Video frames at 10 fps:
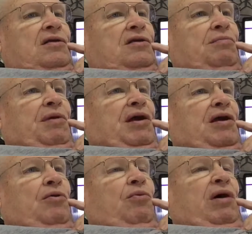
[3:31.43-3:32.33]
to
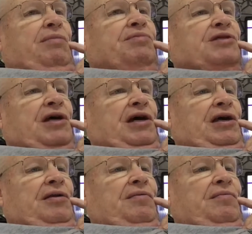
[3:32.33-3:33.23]
make a
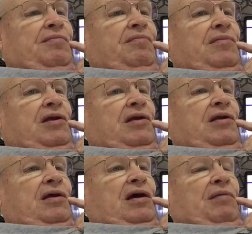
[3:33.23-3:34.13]
website,
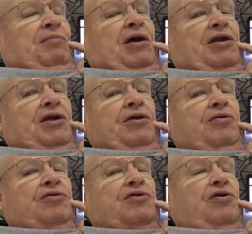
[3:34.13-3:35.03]
I'm not a
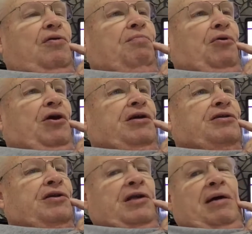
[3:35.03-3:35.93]
huge
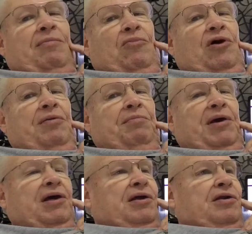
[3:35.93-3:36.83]
corporation. I'm one
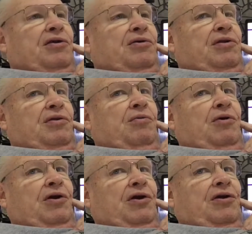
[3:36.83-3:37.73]
man doing the
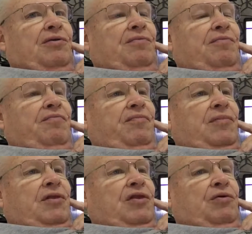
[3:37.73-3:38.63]
work,
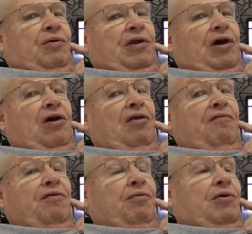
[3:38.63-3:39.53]
doing all
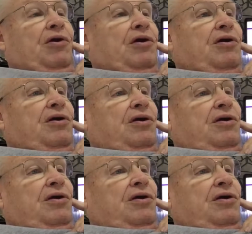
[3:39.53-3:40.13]
of the work.